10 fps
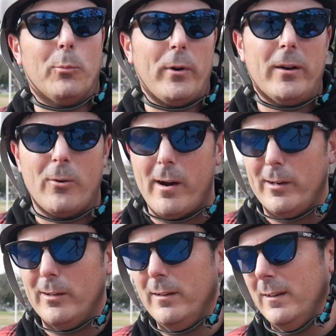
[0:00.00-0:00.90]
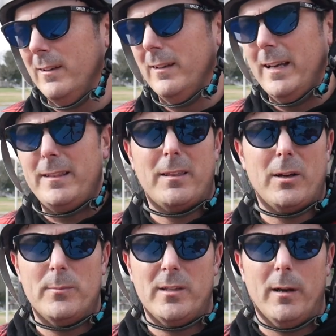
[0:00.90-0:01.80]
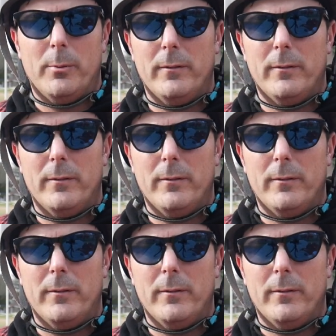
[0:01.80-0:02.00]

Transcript: brake rider, hit the thumbs up.